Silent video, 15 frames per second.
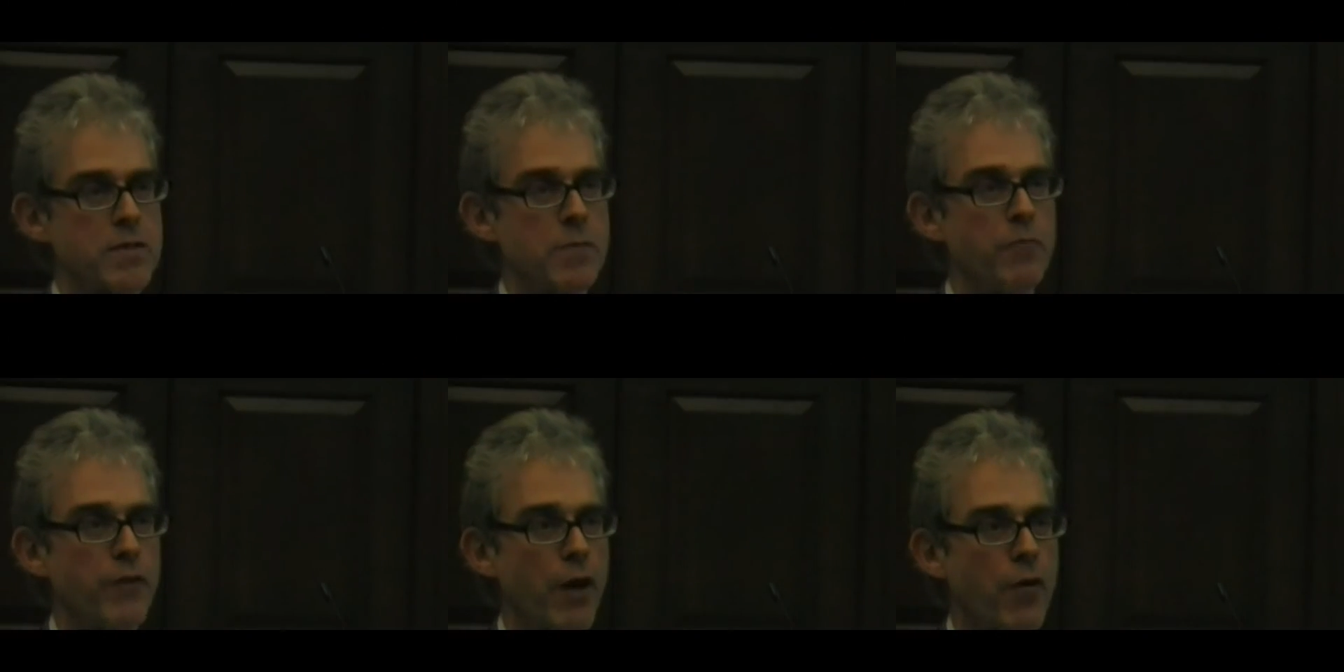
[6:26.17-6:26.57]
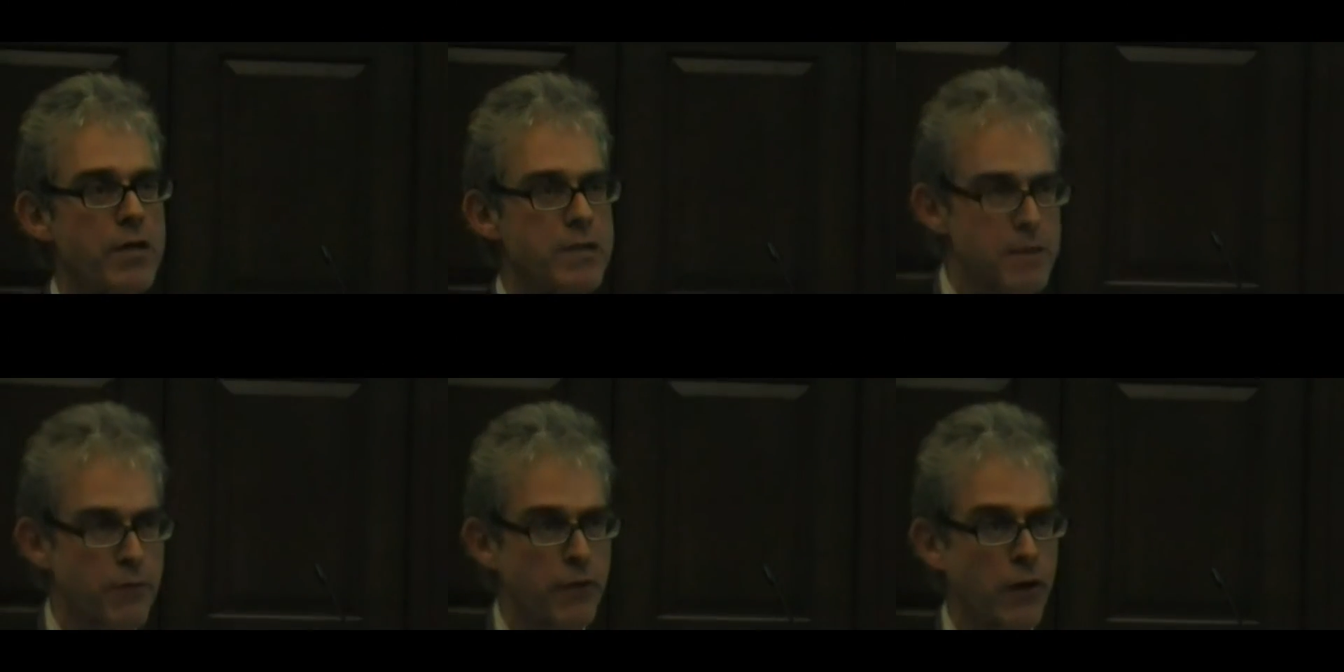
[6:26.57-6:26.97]
some
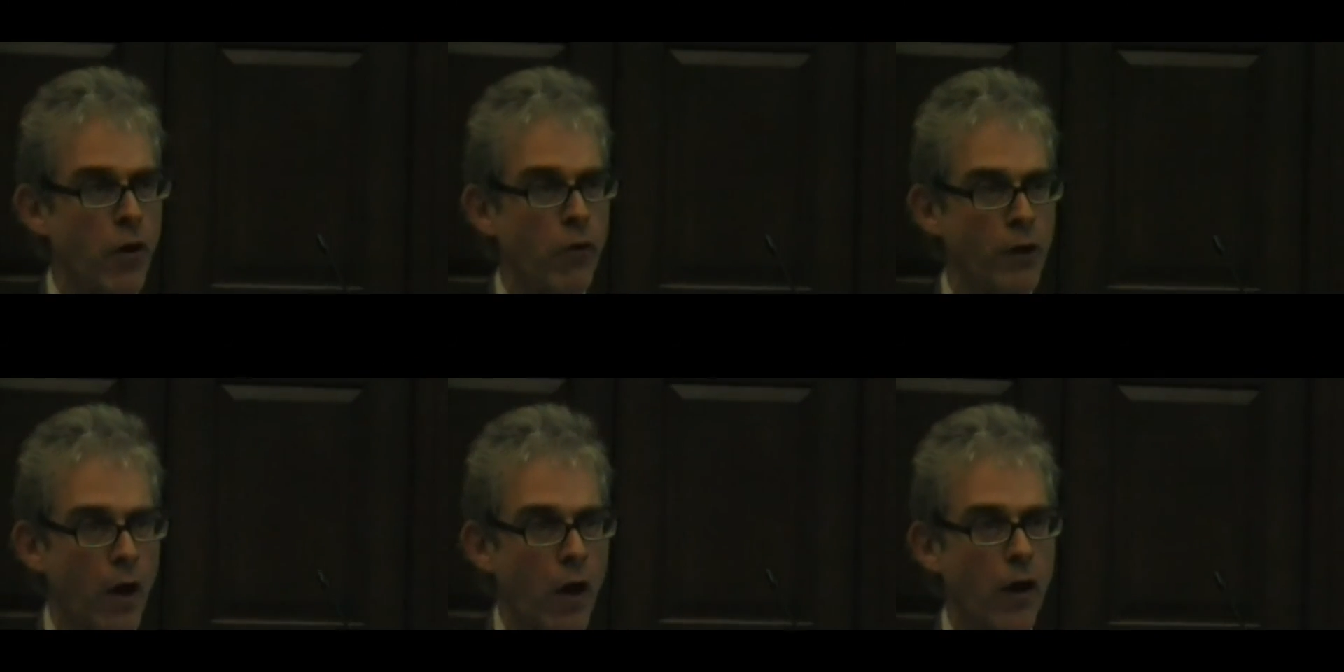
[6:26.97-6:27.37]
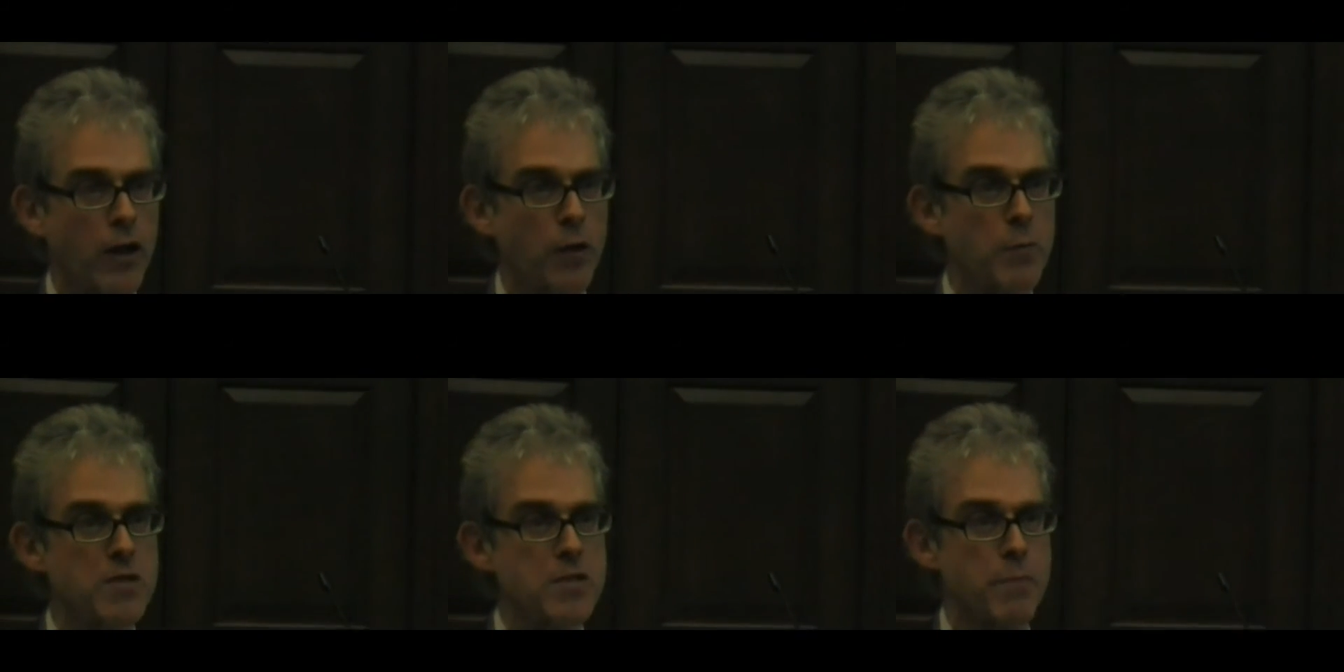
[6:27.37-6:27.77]
very difficult
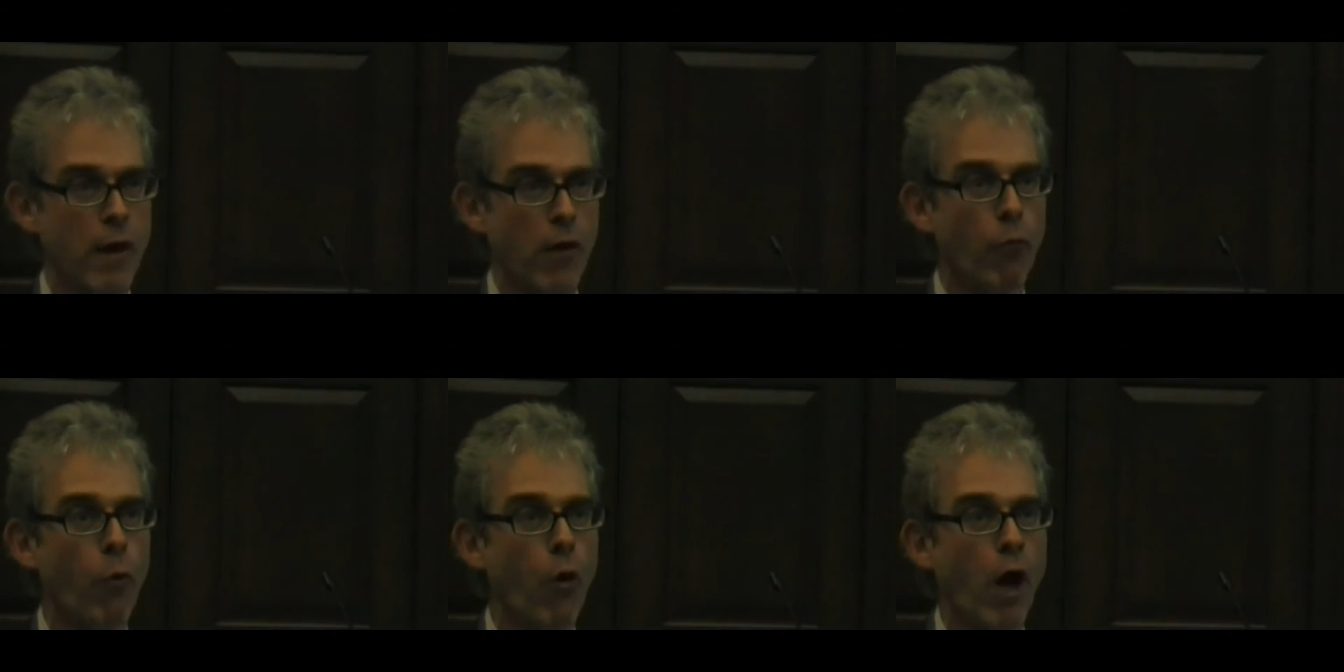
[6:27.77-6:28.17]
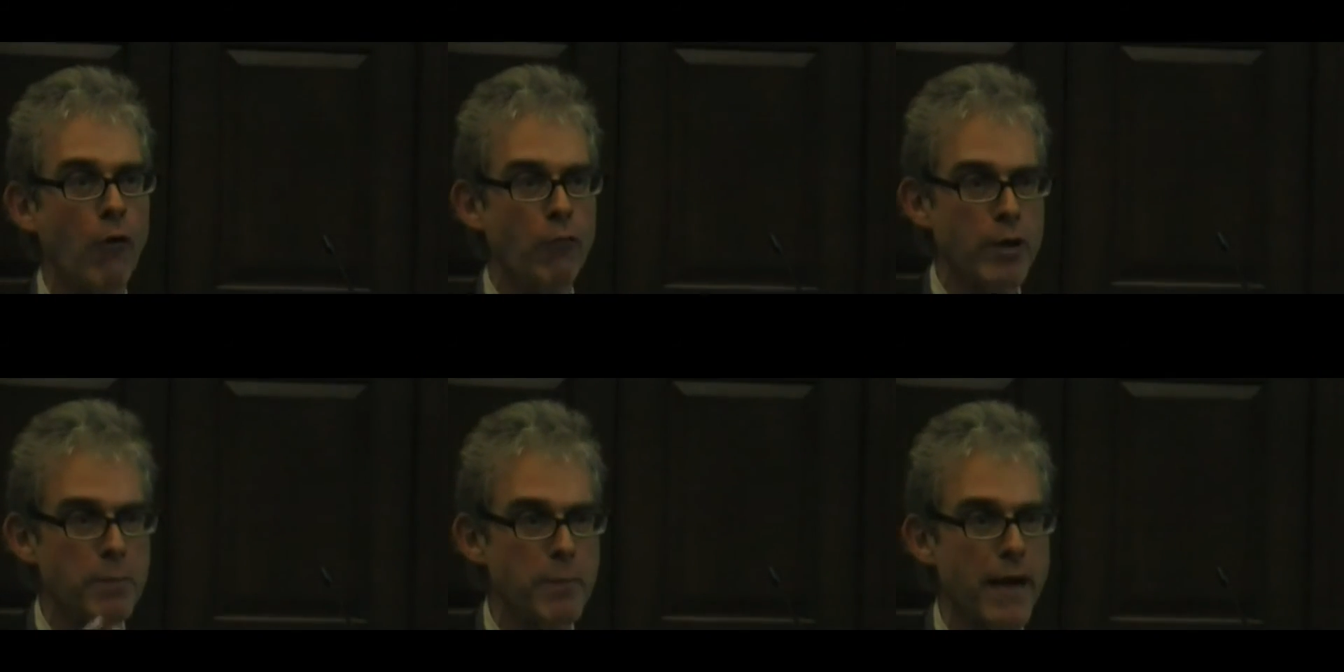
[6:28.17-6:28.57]
arguments about
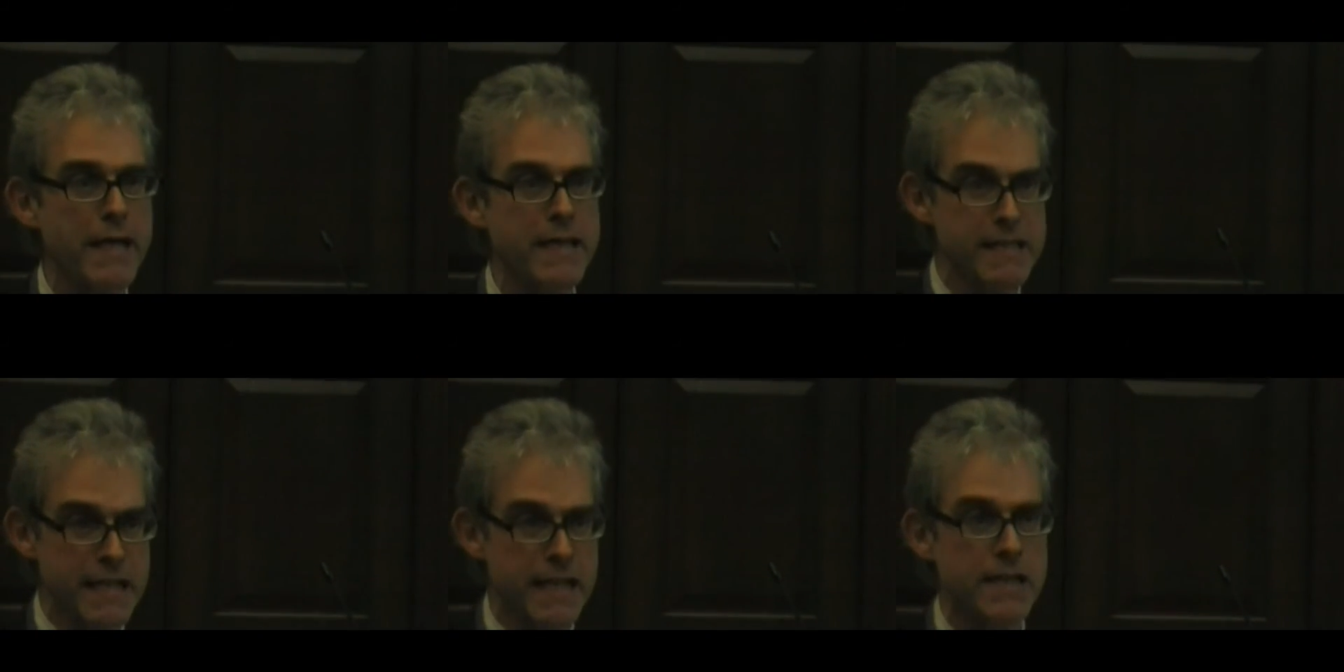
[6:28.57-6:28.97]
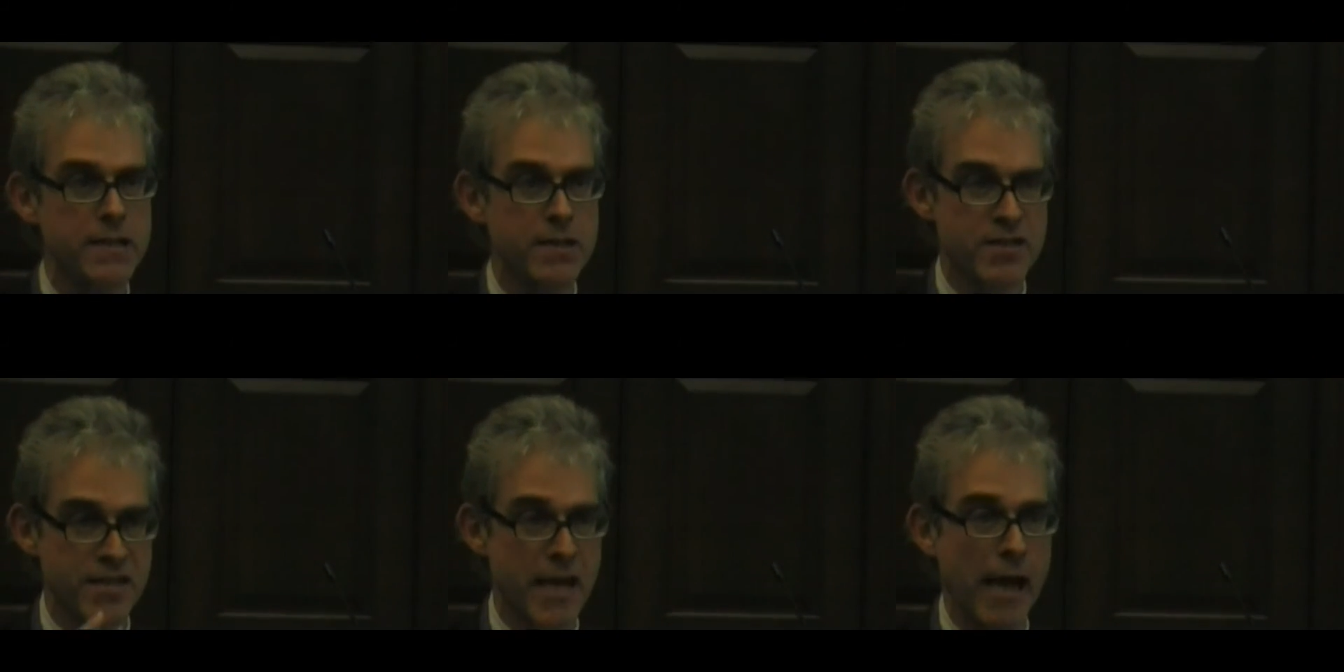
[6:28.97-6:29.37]
why we may need
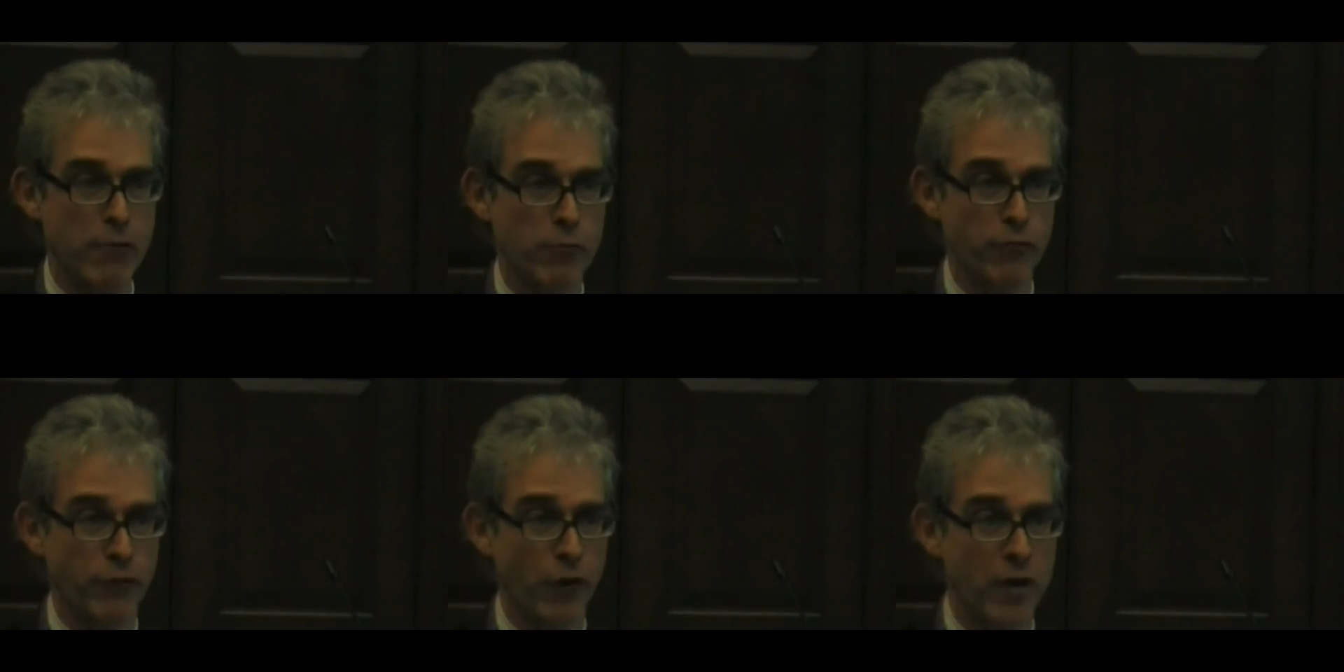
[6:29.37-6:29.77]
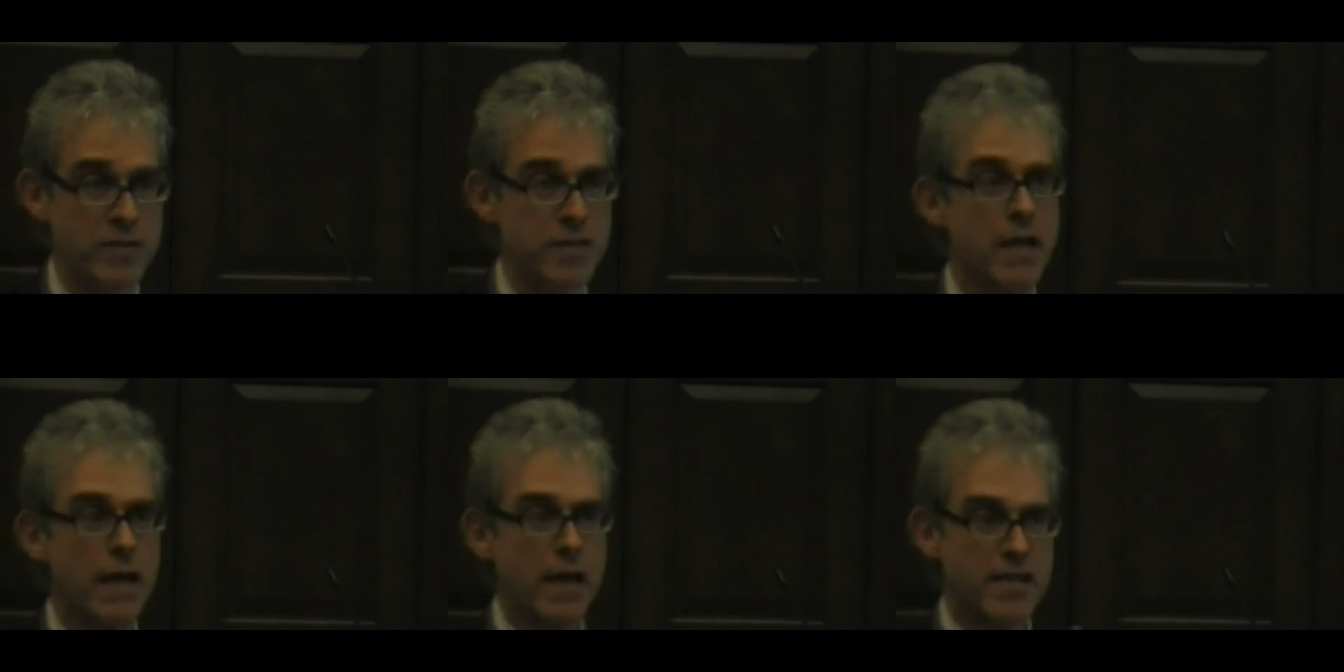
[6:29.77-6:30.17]
to sacrifice.